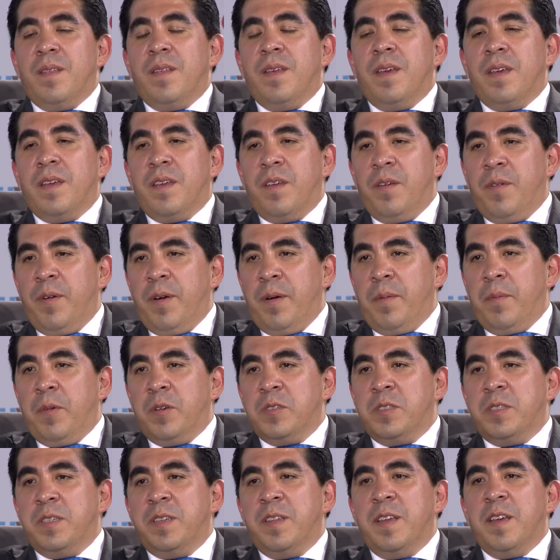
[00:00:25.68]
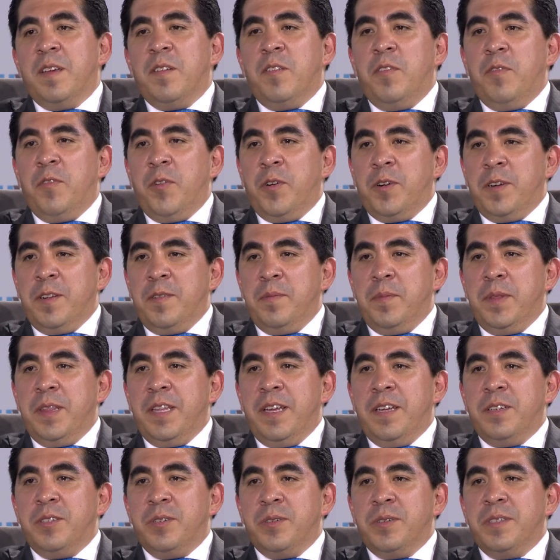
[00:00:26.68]
Thank you very much. Thank you for the
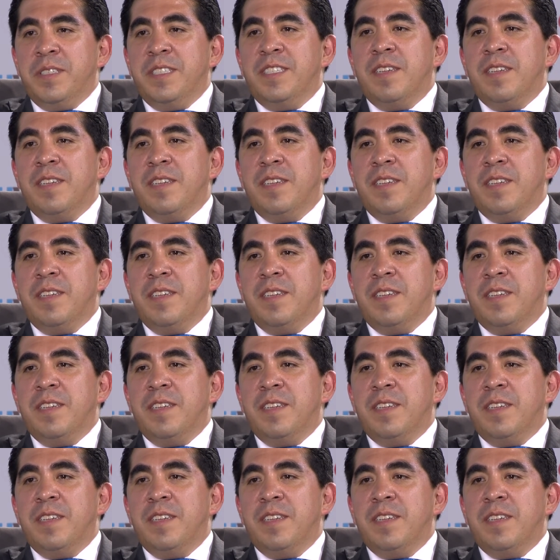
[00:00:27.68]
invitation.